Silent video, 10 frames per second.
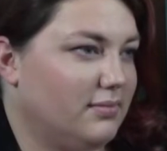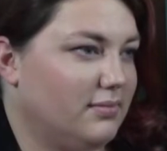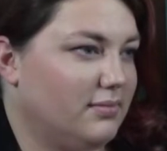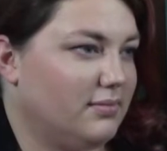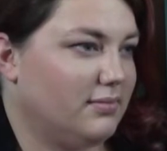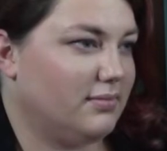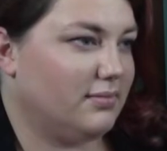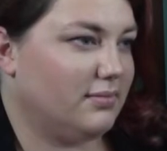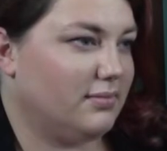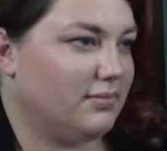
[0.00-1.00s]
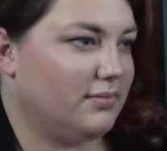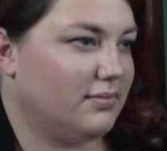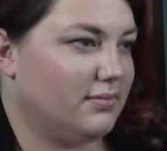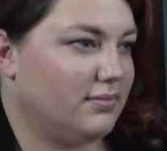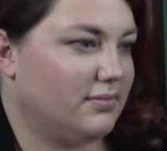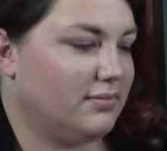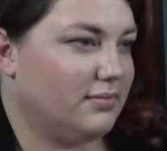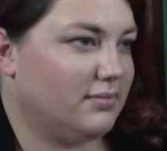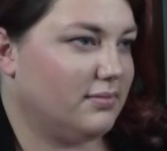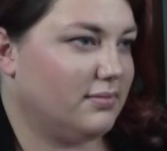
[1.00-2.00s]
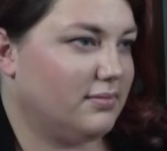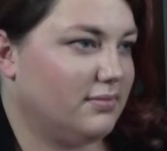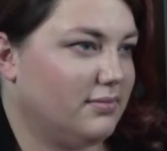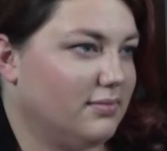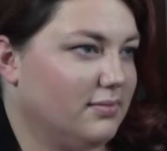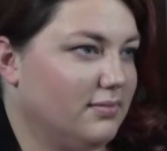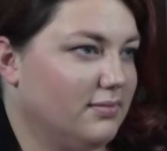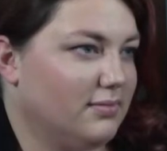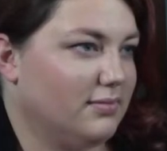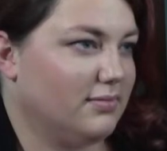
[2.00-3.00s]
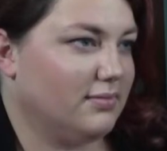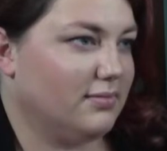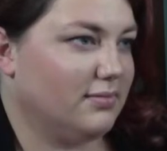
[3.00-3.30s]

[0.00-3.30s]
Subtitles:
The person shown says nothing.